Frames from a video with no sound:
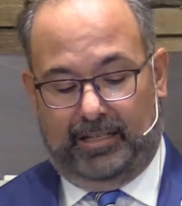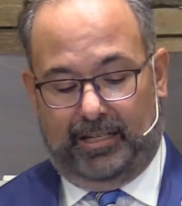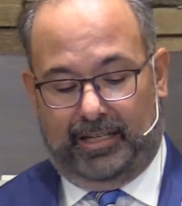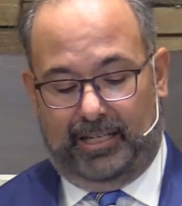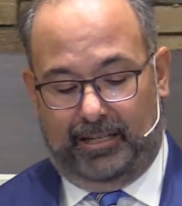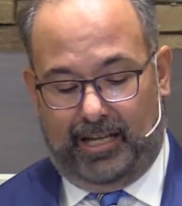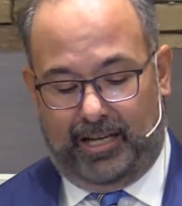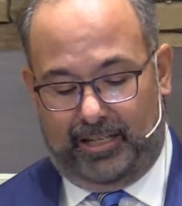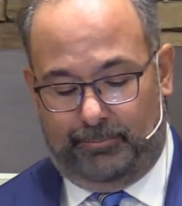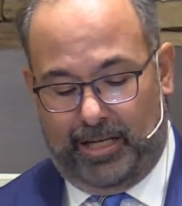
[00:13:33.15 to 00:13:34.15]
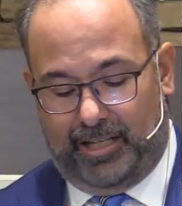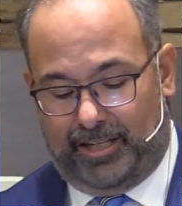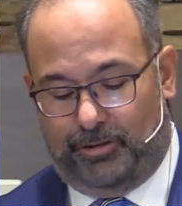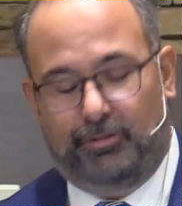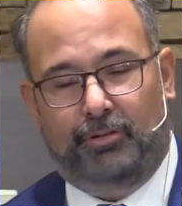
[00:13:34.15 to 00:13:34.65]

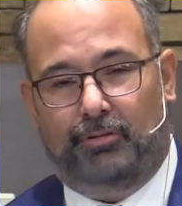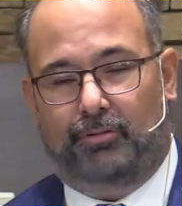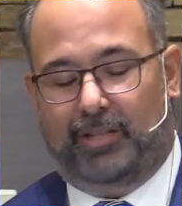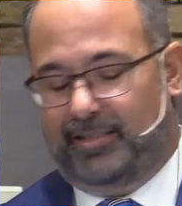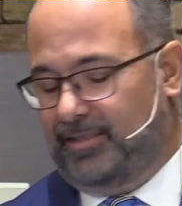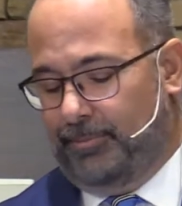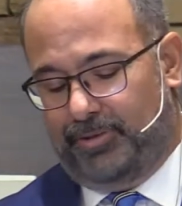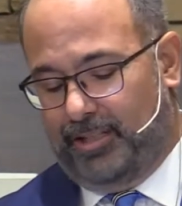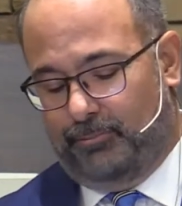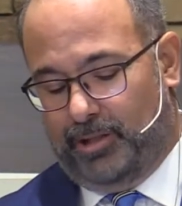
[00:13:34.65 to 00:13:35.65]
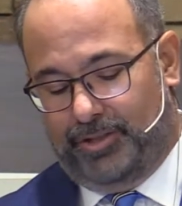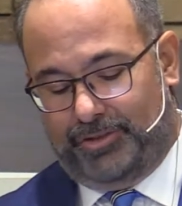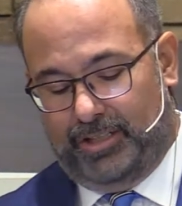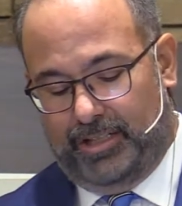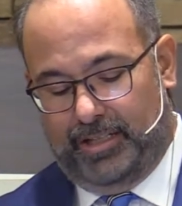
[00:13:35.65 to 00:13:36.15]
Ahimelech knew that something
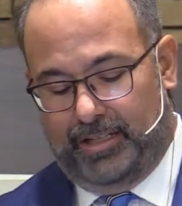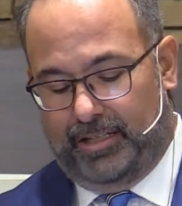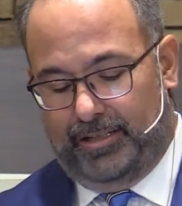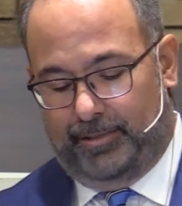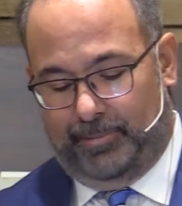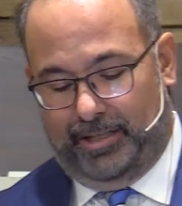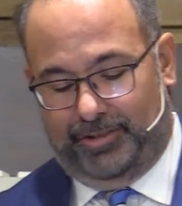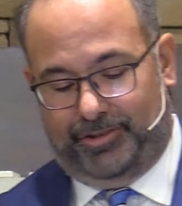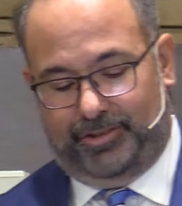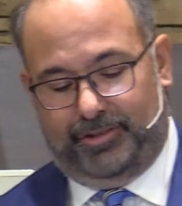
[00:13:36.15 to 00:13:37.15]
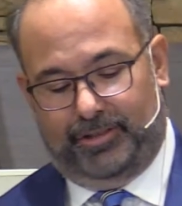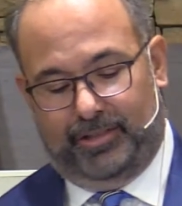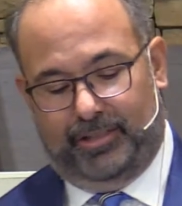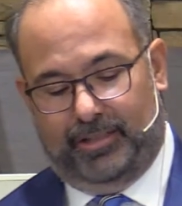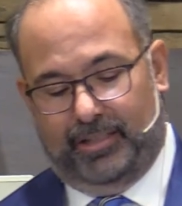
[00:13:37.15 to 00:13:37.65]
was amiss.
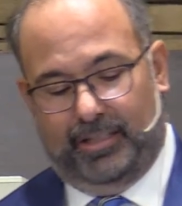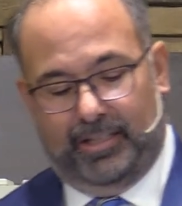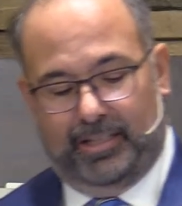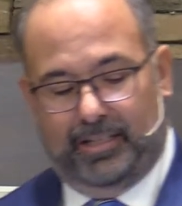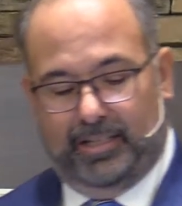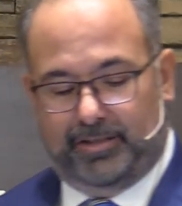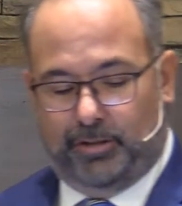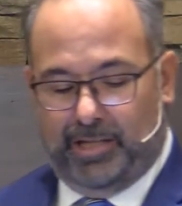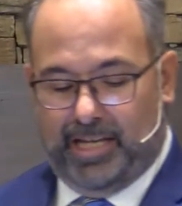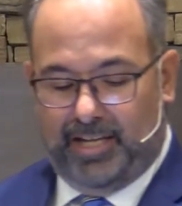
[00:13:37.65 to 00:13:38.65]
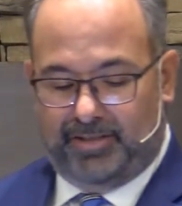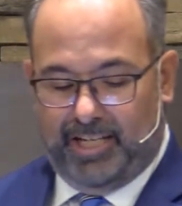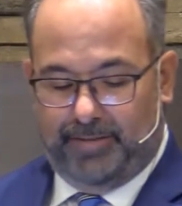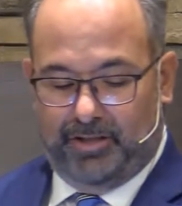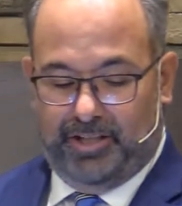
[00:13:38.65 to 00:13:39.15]
So he asked
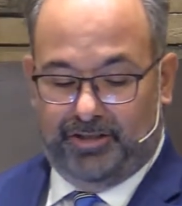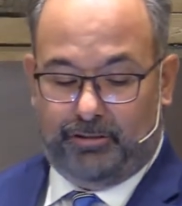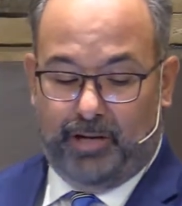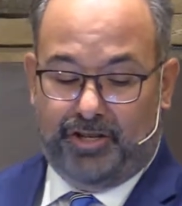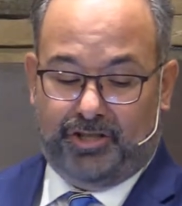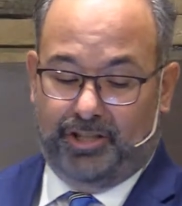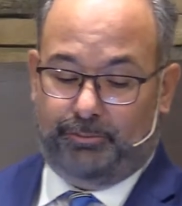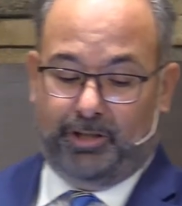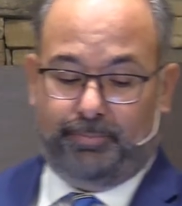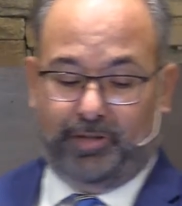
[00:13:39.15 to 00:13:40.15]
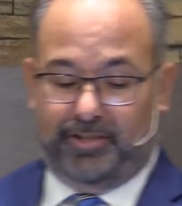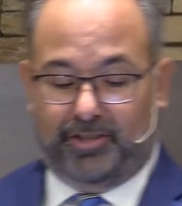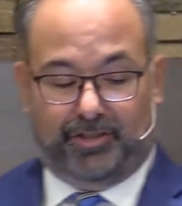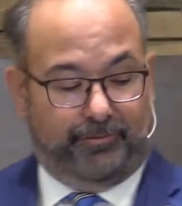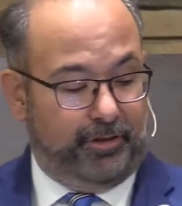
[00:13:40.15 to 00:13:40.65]
David these questions, which brings
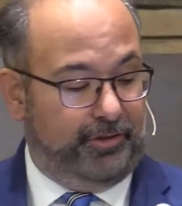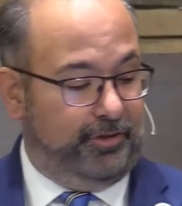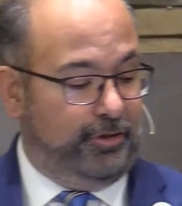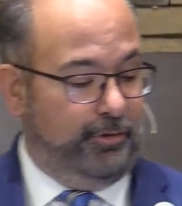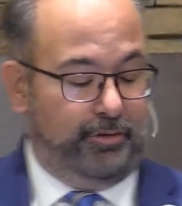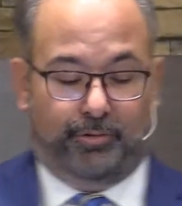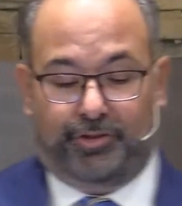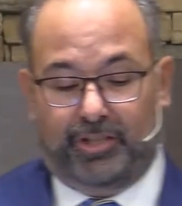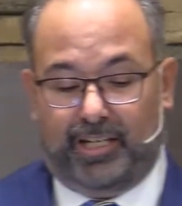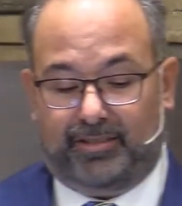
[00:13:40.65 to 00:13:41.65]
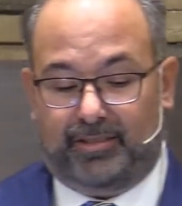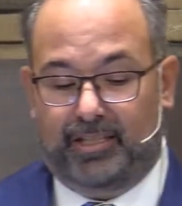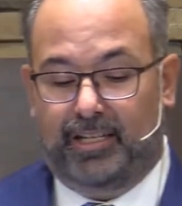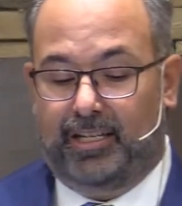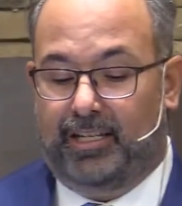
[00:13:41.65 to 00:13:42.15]
us to verses 2 through 6,
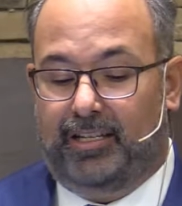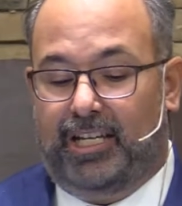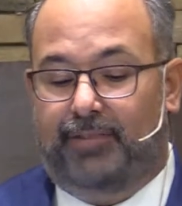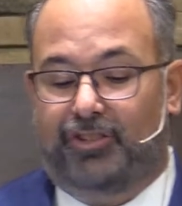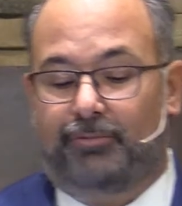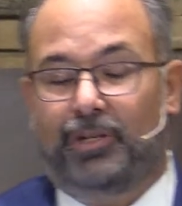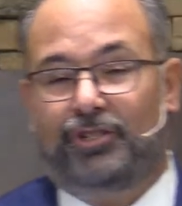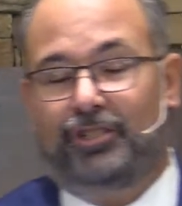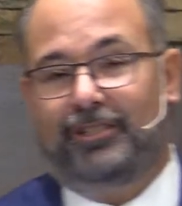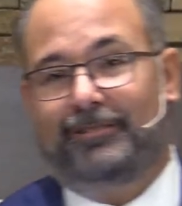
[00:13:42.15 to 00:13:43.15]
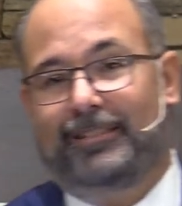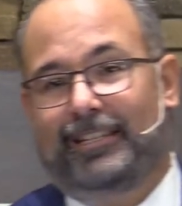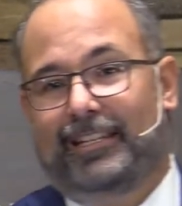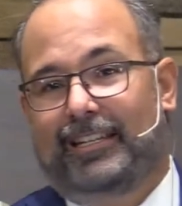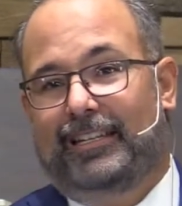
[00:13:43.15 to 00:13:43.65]
David's mission
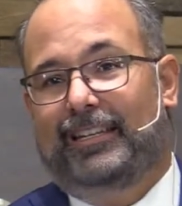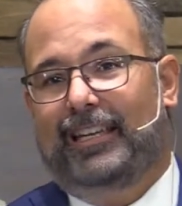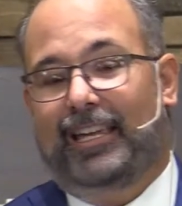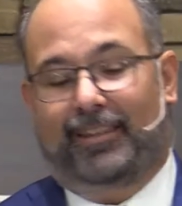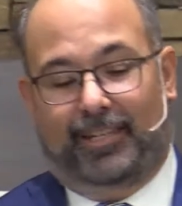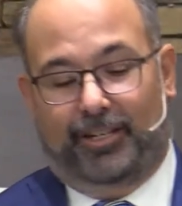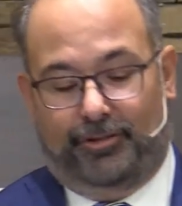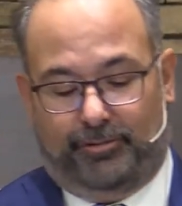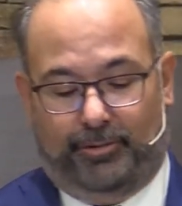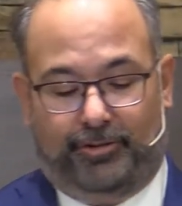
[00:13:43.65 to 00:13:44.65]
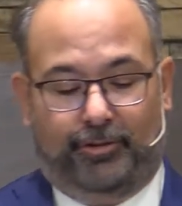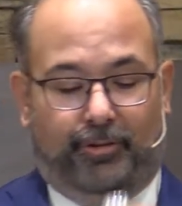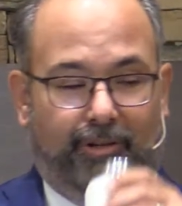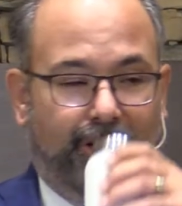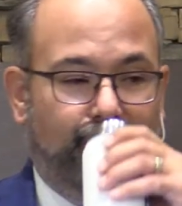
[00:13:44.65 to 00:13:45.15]
and the untrue
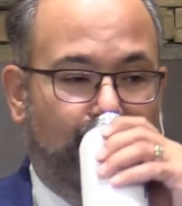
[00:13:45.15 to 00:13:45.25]
story.